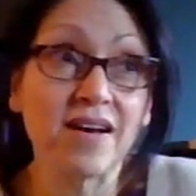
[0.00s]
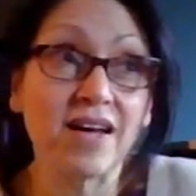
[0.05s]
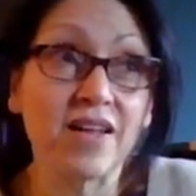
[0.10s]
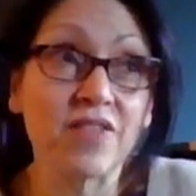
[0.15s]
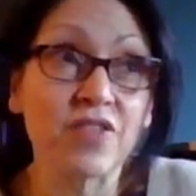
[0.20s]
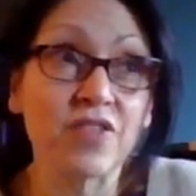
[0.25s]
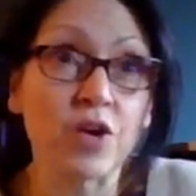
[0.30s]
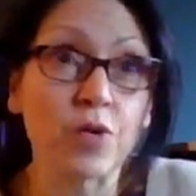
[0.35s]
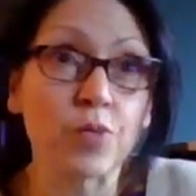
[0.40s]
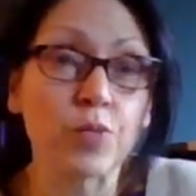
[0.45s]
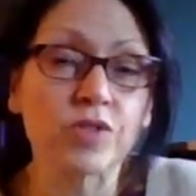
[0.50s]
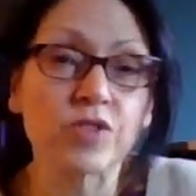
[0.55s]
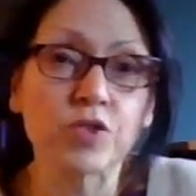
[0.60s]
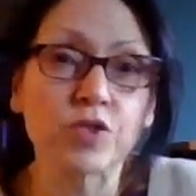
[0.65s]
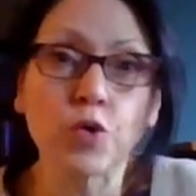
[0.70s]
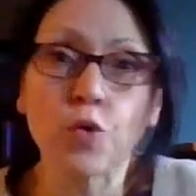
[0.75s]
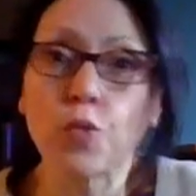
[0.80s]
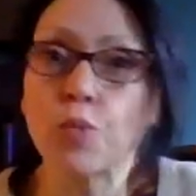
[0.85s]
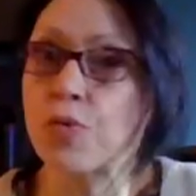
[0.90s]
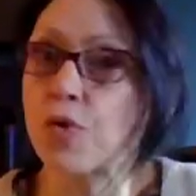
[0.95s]
there was
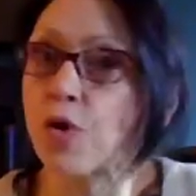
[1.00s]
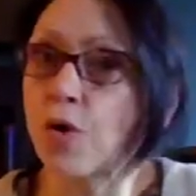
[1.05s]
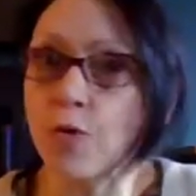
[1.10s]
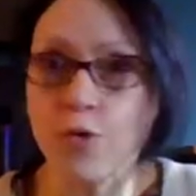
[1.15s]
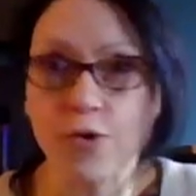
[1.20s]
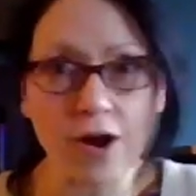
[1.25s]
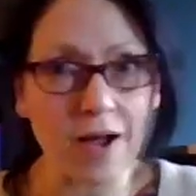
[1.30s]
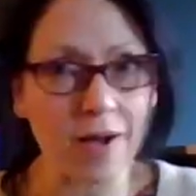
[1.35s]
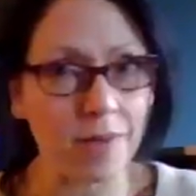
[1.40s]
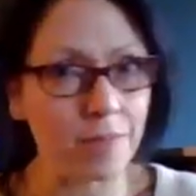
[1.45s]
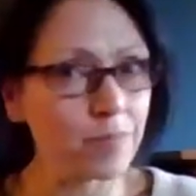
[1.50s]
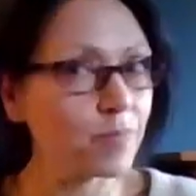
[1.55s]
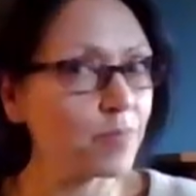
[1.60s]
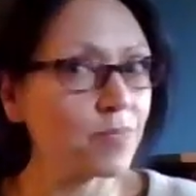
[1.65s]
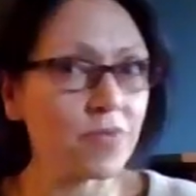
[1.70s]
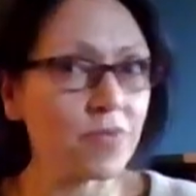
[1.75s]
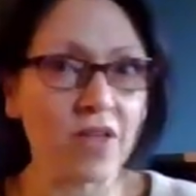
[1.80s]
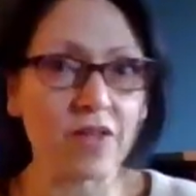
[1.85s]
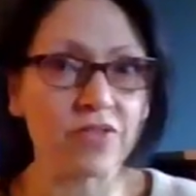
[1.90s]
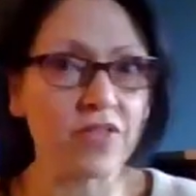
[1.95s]
no program
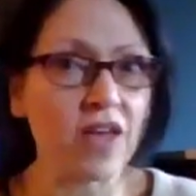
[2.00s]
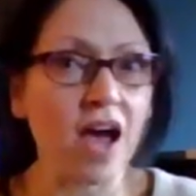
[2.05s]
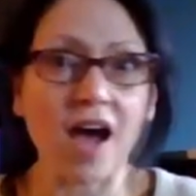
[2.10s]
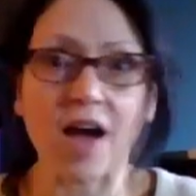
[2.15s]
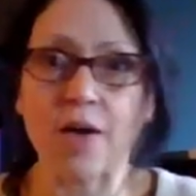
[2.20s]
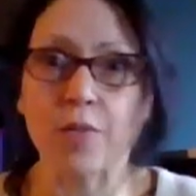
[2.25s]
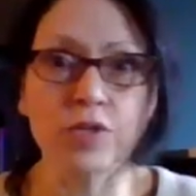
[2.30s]
that I